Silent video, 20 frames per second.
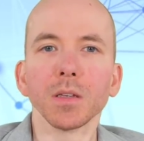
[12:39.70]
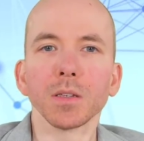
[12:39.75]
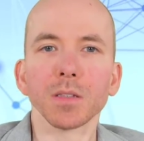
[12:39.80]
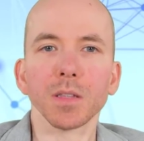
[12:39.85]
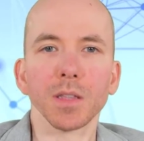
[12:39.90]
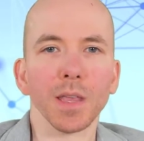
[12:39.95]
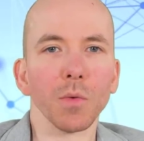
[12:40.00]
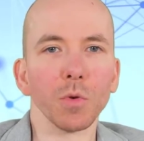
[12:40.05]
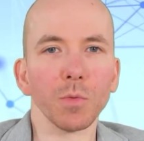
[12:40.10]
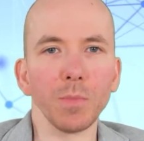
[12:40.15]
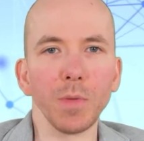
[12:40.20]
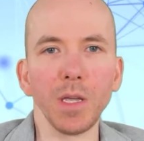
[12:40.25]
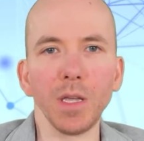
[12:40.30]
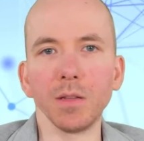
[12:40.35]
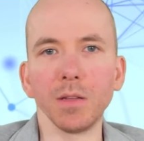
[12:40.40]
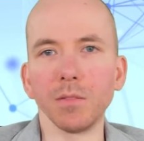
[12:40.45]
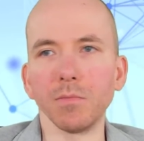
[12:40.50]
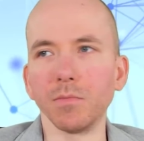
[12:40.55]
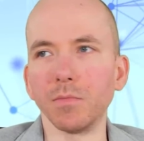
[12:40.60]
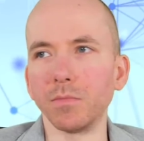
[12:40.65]
So that would
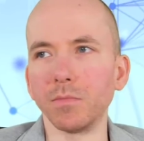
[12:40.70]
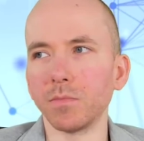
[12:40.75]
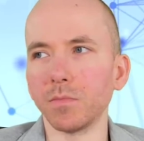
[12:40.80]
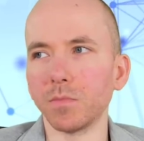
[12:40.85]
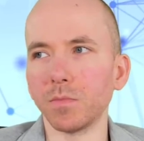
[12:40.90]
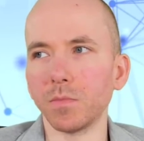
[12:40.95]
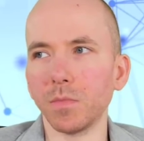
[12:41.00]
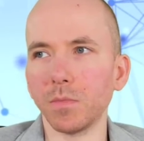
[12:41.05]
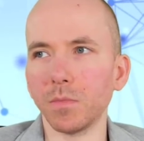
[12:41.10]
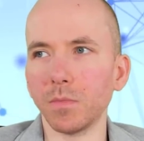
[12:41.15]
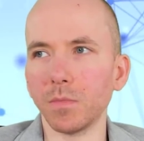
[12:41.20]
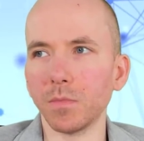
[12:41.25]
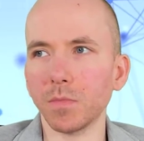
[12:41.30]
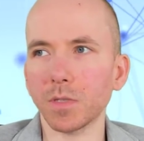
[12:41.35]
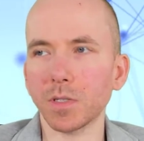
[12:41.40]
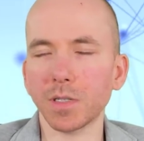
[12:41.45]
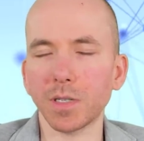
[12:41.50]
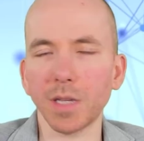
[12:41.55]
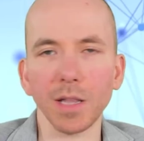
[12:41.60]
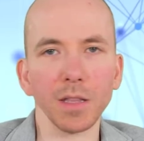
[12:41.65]
mean
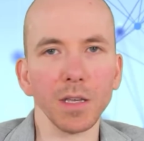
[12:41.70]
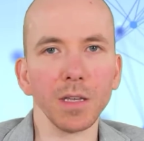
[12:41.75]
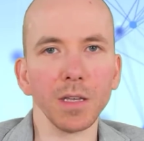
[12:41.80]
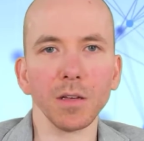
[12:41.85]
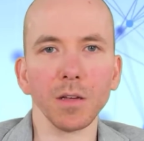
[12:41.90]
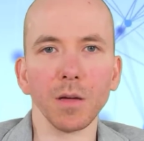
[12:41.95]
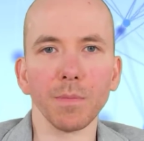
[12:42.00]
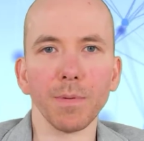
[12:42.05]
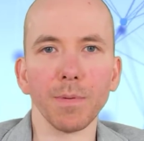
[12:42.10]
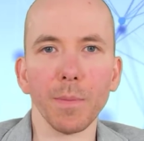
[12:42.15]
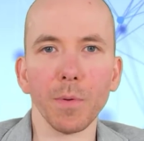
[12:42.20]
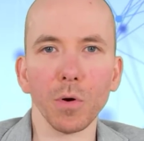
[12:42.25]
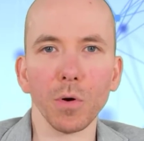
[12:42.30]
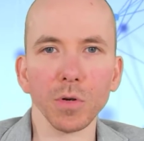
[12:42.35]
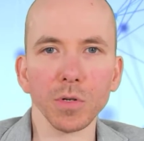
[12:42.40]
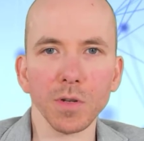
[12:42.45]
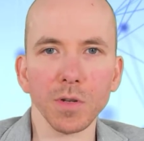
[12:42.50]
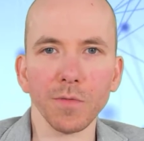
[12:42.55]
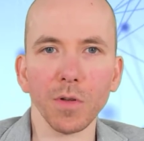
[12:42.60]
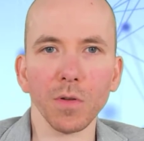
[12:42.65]
selling a
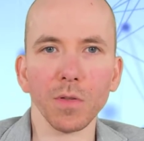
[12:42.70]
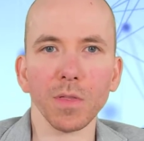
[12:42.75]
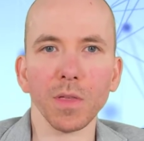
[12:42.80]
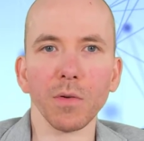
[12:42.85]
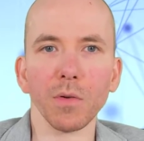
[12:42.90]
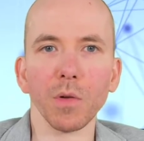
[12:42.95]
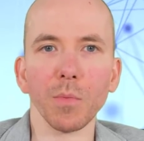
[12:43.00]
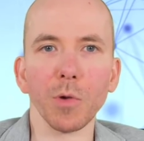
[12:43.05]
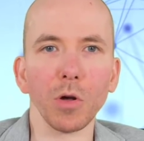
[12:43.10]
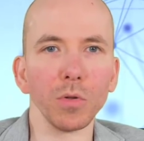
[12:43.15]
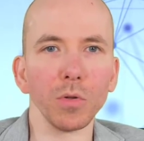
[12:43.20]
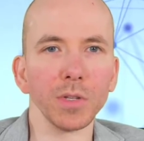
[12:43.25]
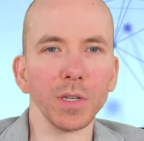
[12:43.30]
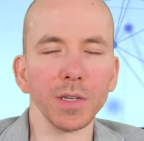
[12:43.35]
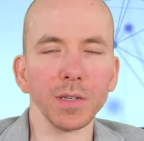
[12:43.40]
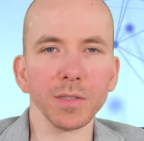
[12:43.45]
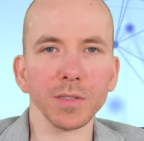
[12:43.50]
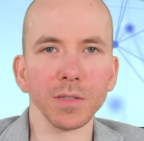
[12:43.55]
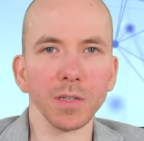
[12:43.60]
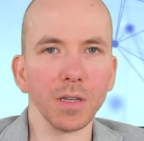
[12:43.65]
proportion of your Ethereum
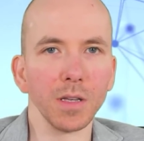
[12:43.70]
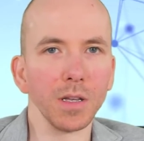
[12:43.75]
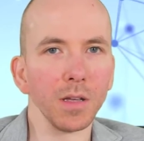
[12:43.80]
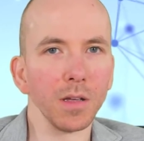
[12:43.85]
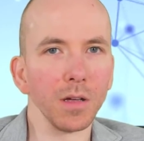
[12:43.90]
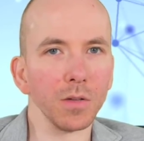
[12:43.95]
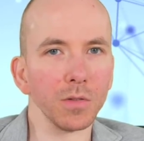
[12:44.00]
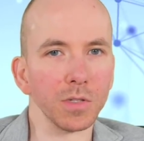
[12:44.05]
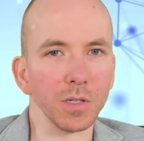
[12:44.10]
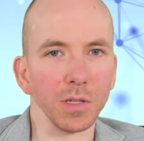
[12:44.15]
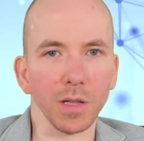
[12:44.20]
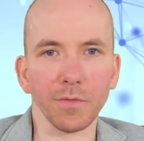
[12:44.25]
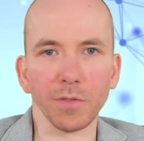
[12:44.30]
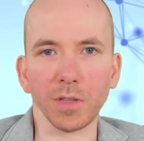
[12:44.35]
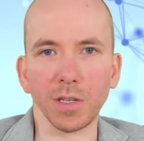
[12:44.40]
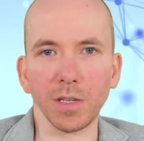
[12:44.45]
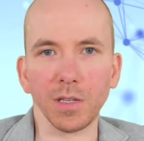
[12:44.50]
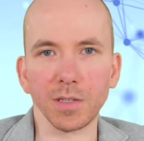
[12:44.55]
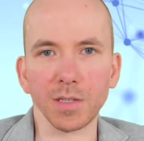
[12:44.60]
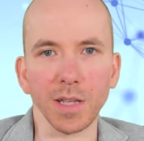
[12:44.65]
holdings until
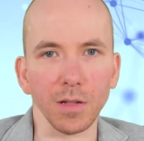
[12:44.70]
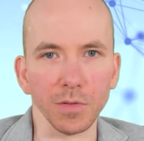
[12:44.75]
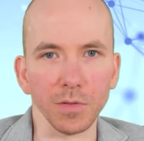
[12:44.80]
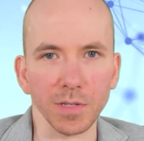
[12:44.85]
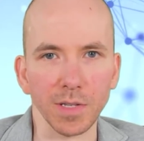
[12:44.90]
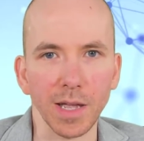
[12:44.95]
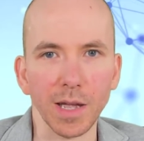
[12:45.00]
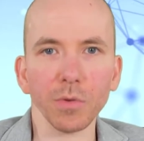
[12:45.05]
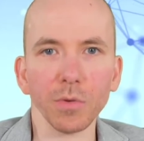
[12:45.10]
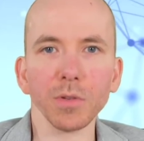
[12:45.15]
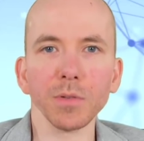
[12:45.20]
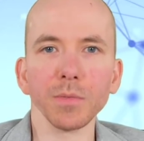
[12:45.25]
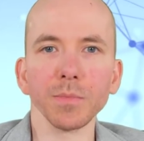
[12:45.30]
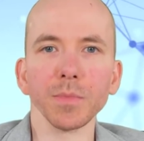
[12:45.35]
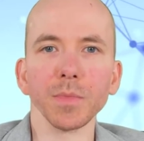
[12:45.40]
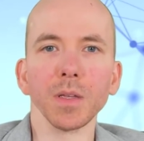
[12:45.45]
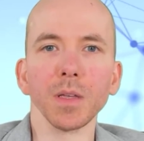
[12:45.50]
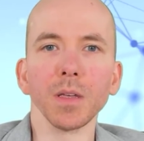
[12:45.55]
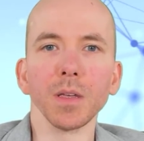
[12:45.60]
everything settles down.